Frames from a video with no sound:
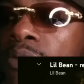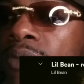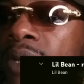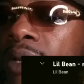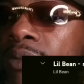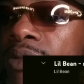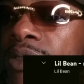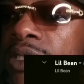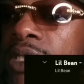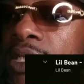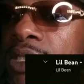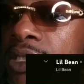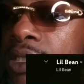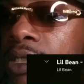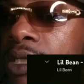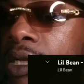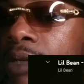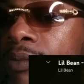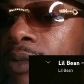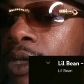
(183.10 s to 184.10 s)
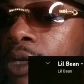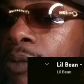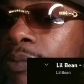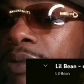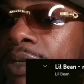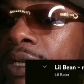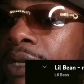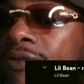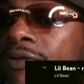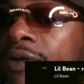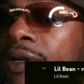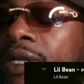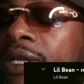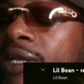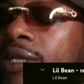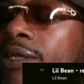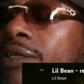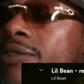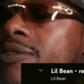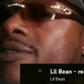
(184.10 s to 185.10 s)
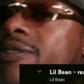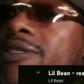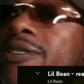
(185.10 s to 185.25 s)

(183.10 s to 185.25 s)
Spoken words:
Baby says she love me, hope it never ends,